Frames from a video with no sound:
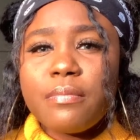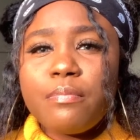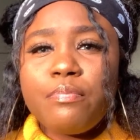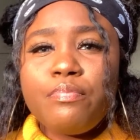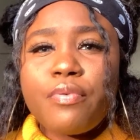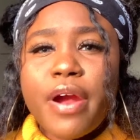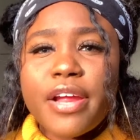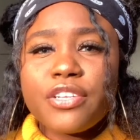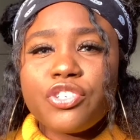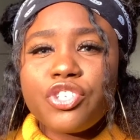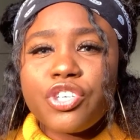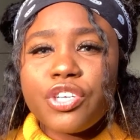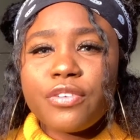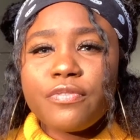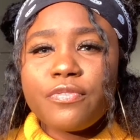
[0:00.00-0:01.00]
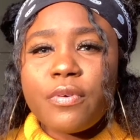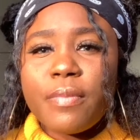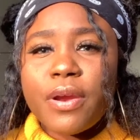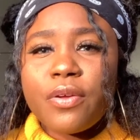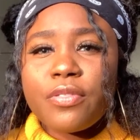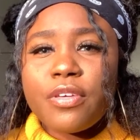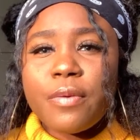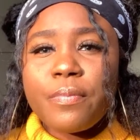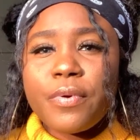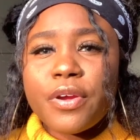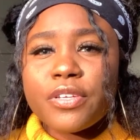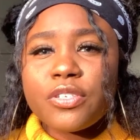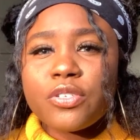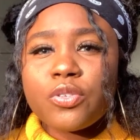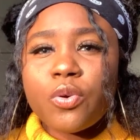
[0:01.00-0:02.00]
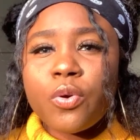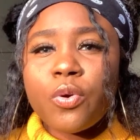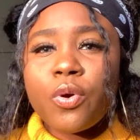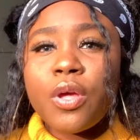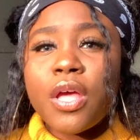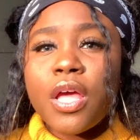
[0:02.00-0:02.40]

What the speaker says: branching from another person, or